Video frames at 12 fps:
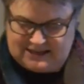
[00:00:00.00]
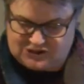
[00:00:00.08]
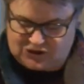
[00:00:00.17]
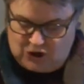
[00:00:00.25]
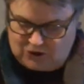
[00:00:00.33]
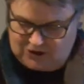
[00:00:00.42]

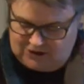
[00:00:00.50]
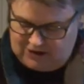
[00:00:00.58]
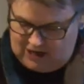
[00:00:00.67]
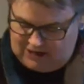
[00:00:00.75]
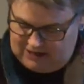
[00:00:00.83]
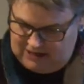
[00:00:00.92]
It's noted in,
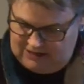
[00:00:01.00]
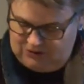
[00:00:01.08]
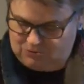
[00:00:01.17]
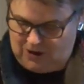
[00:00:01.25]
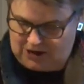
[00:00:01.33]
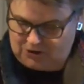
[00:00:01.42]
uh, in
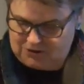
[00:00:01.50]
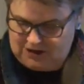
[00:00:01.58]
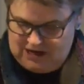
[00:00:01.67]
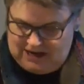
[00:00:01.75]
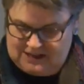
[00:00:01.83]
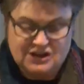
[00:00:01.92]
the record
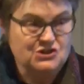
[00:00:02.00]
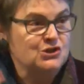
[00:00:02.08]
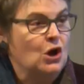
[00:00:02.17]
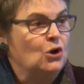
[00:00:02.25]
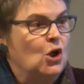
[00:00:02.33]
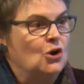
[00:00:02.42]
that he's
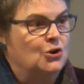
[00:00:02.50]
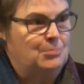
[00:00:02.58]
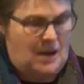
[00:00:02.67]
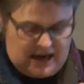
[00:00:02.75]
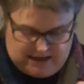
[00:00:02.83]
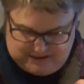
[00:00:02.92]
no longer
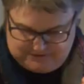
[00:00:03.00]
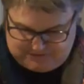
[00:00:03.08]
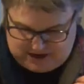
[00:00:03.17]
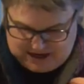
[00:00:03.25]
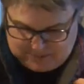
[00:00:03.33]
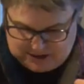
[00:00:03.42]
paying the
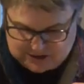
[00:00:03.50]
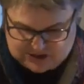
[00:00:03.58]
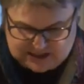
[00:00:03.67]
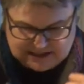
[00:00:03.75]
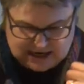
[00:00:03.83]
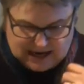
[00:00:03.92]
fine because
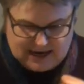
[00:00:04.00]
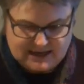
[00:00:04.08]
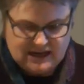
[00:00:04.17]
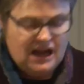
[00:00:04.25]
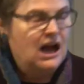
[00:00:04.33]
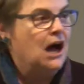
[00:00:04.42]
he died
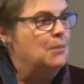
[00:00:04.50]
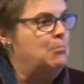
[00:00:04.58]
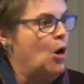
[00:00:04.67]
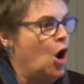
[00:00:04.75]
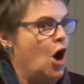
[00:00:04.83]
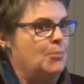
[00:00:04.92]
a
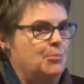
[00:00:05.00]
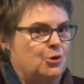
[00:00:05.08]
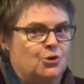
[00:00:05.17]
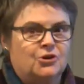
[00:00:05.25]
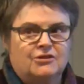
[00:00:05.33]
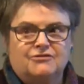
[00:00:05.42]

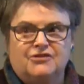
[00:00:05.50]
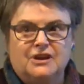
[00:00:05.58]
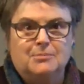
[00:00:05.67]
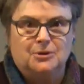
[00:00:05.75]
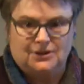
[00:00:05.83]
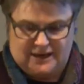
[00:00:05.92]
pauper,
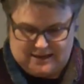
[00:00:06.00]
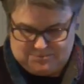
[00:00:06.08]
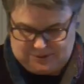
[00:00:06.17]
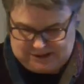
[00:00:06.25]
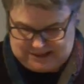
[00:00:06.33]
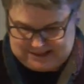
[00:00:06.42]
feeble and
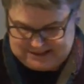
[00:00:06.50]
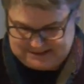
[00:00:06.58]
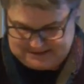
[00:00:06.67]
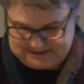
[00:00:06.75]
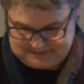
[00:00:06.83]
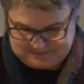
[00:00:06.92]

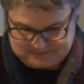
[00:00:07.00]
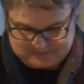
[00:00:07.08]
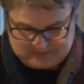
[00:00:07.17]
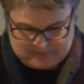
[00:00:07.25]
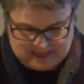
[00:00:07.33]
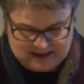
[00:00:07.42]
blind.
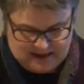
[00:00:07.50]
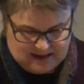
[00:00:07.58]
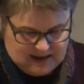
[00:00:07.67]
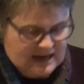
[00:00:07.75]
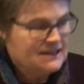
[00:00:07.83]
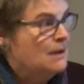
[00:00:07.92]

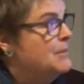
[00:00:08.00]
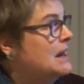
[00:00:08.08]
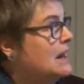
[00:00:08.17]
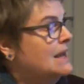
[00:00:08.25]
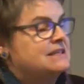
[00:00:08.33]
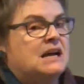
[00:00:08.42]
Now, men
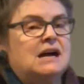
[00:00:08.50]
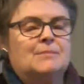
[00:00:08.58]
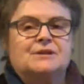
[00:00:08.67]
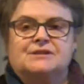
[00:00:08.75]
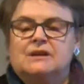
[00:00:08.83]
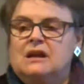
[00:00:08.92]
like
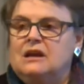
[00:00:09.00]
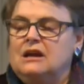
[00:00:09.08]
Thomas